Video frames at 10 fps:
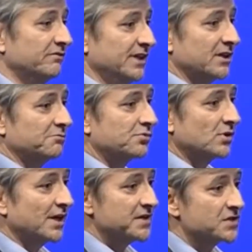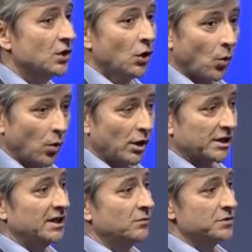of the enterprise,
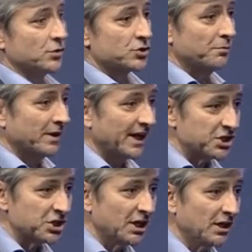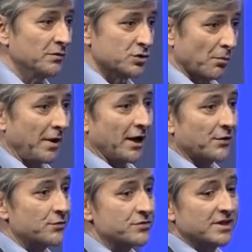working with your supply chain, with your
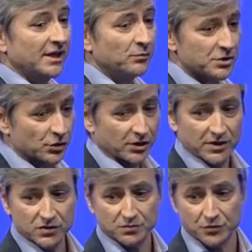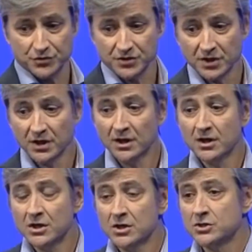partners, and with your customers.
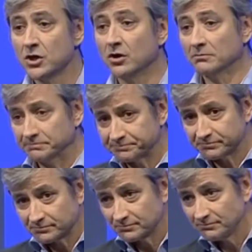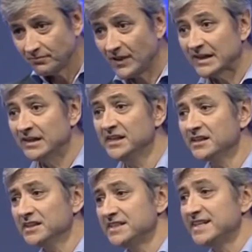So
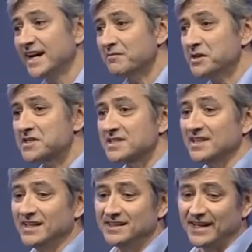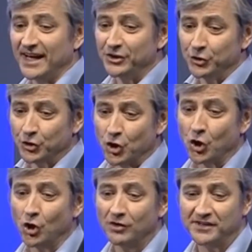clearly, Dynamics is at the
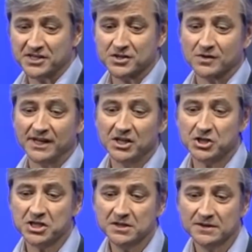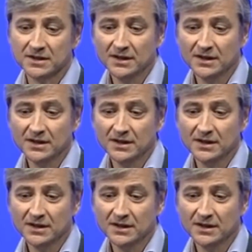core of that strategy,